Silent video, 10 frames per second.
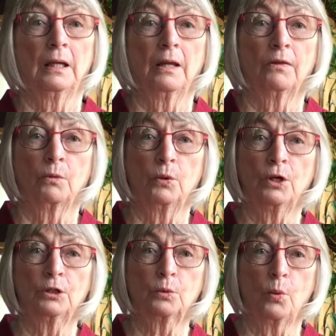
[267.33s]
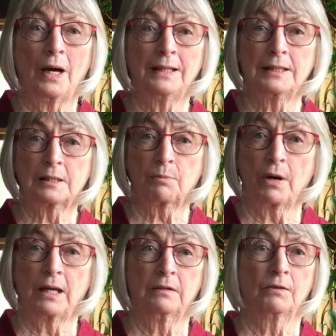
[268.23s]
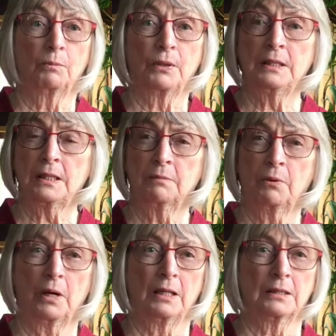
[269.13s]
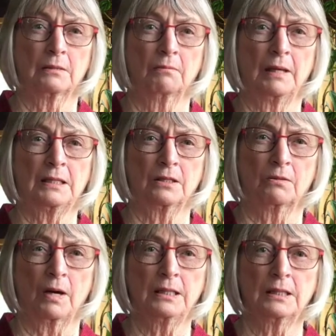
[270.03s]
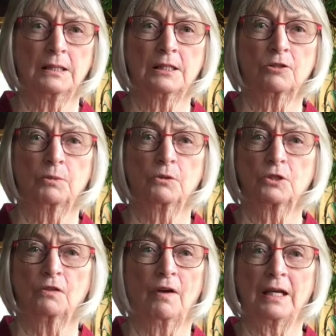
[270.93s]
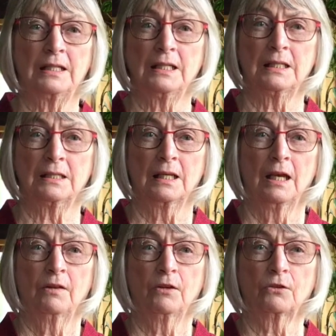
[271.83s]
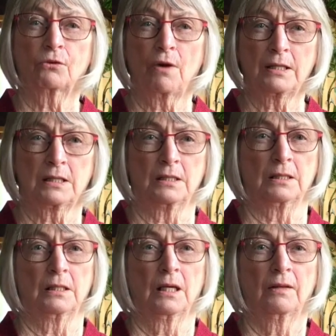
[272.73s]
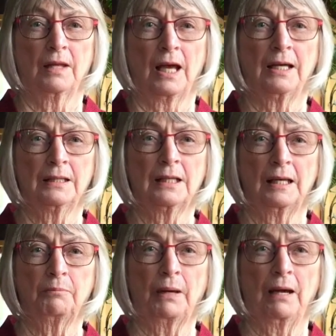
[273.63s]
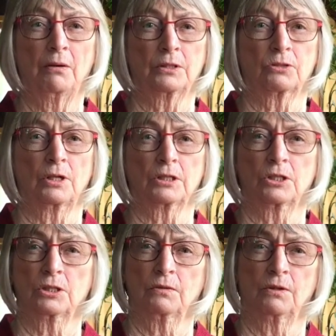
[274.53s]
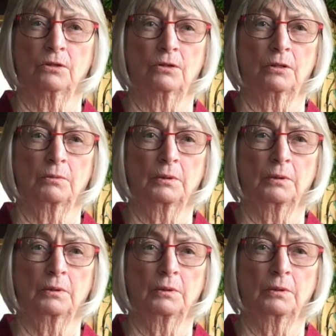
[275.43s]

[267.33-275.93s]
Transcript: The worldwide spread of the printing press meant a greater distribution of ideas that threatened the ironclad power structures of Europe.